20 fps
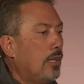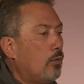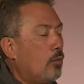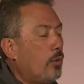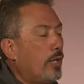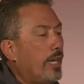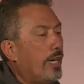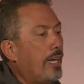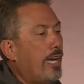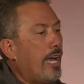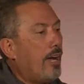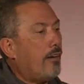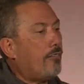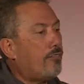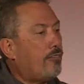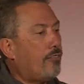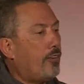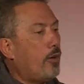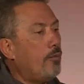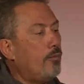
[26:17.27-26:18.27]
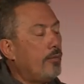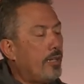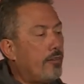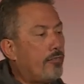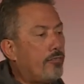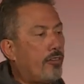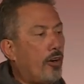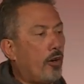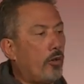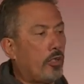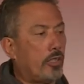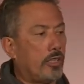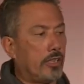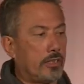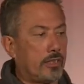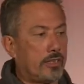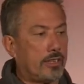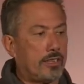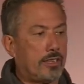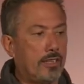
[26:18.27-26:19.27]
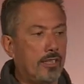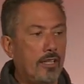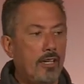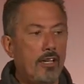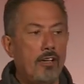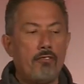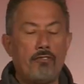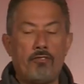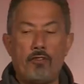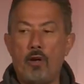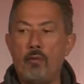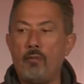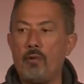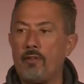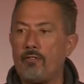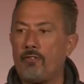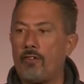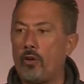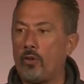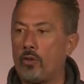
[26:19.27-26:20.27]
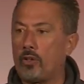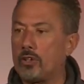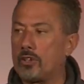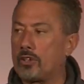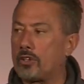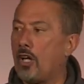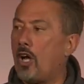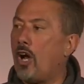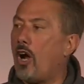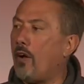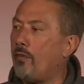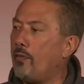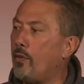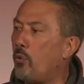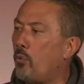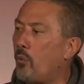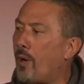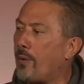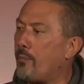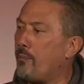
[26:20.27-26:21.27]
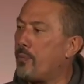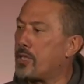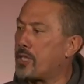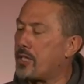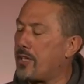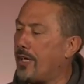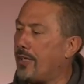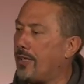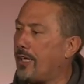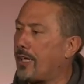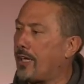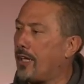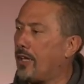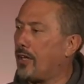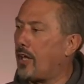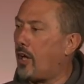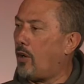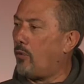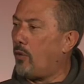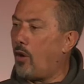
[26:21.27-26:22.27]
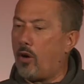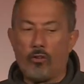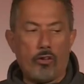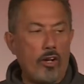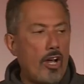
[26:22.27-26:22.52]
We are now firmly focused on the 1% that can go wrong.